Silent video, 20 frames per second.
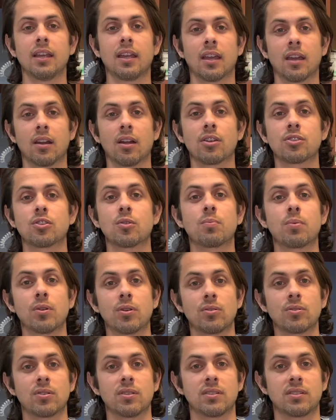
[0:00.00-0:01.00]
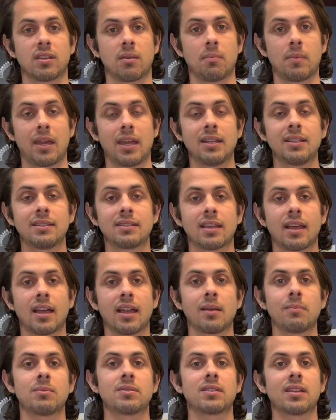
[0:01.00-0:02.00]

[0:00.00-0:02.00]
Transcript: It also produces some enzymes